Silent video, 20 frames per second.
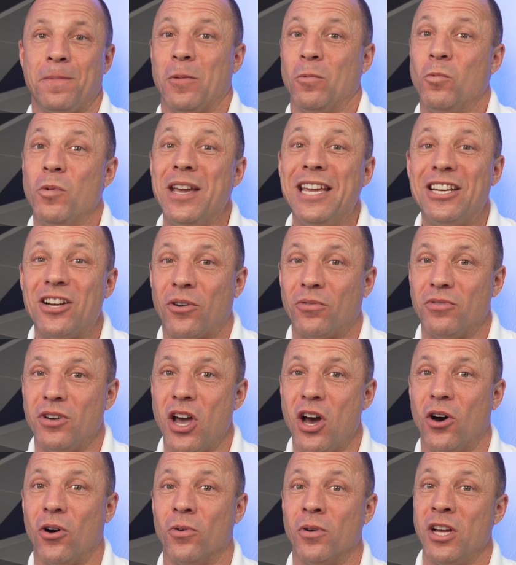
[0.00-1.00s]
We don't
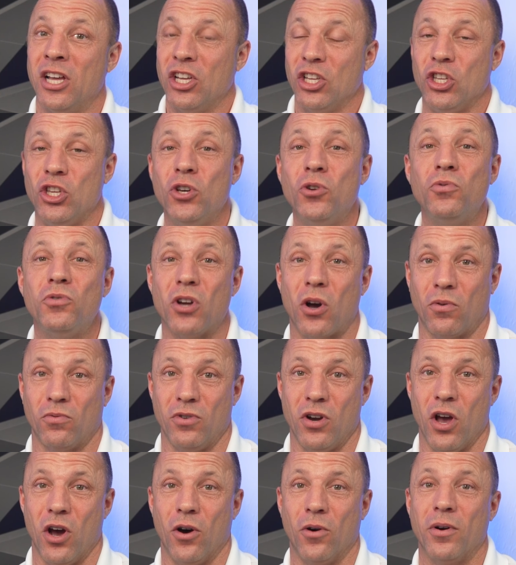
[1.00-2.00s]
know. You don't
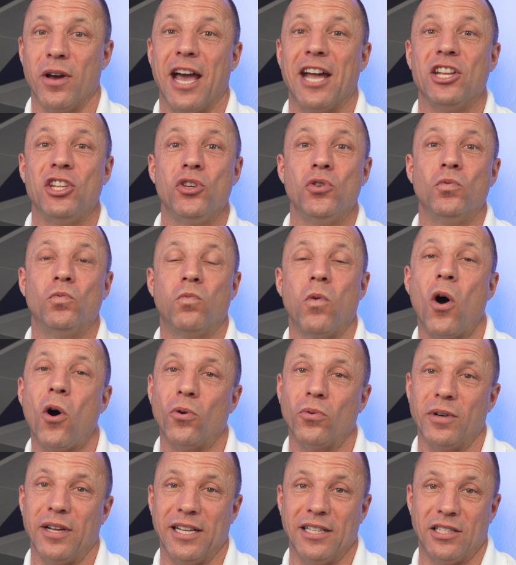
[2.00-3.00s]
know, and you
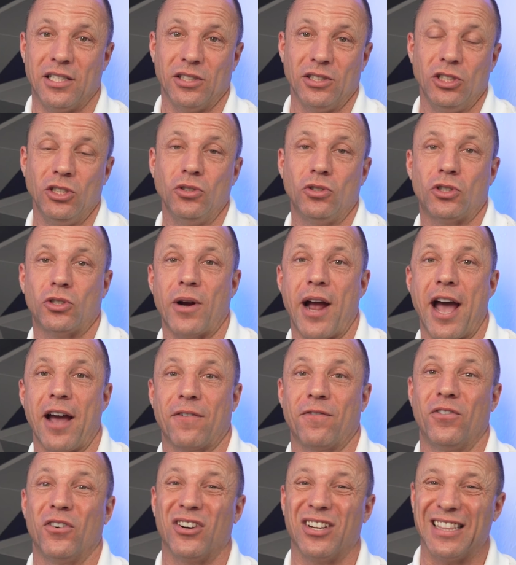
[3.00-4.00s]
won't until you track
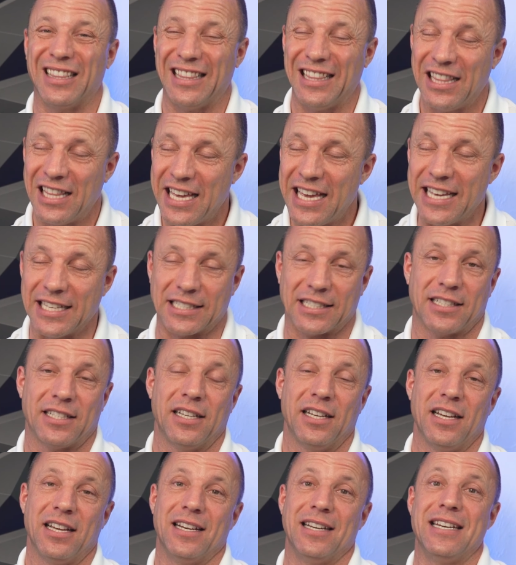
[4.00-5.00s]
for at least
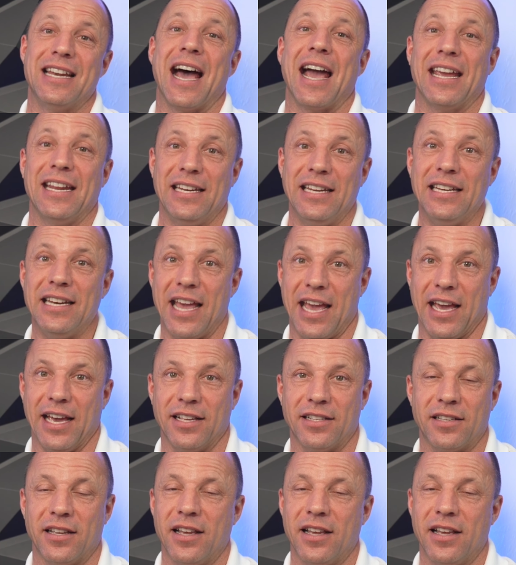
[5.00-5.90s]
90 days.